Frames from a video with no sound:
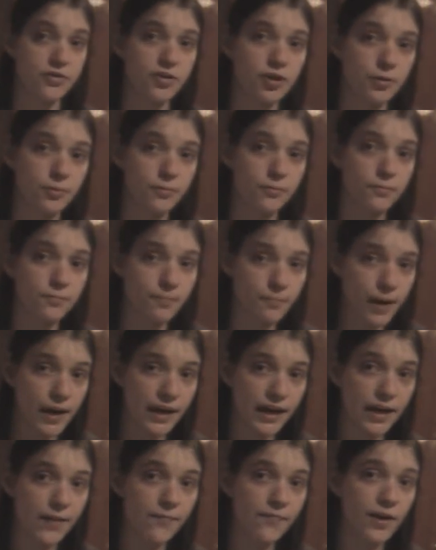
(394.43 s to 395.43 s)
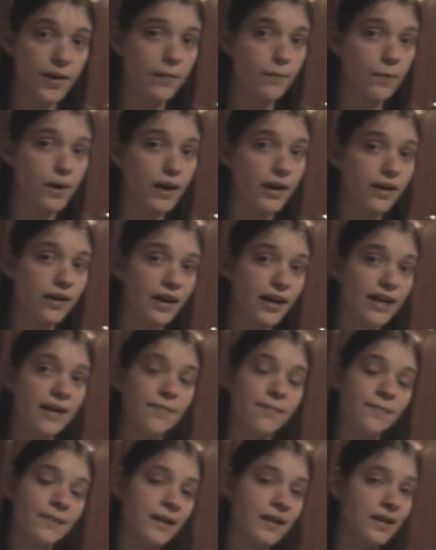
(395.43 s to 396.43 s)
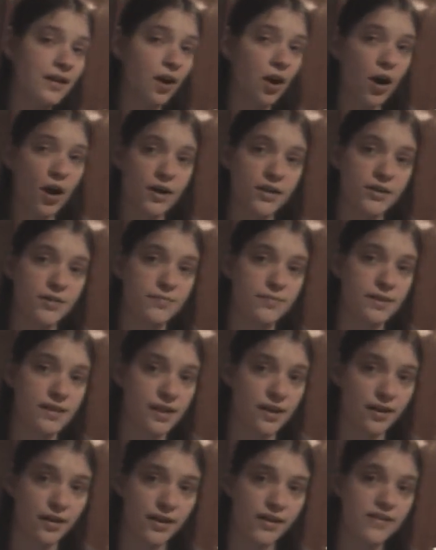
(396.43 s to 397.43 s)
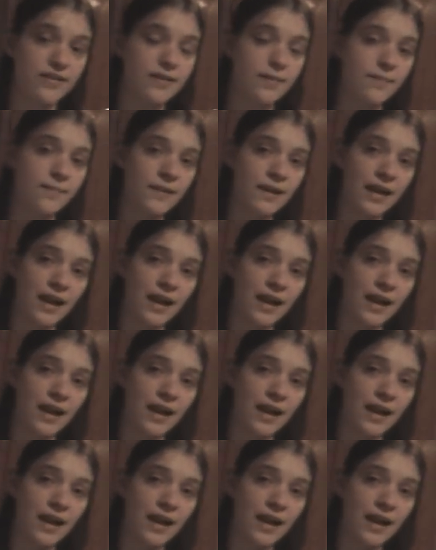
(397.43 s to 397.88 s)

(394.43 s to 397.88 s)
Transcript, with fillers: So pick up Vampire Knight, awesome series,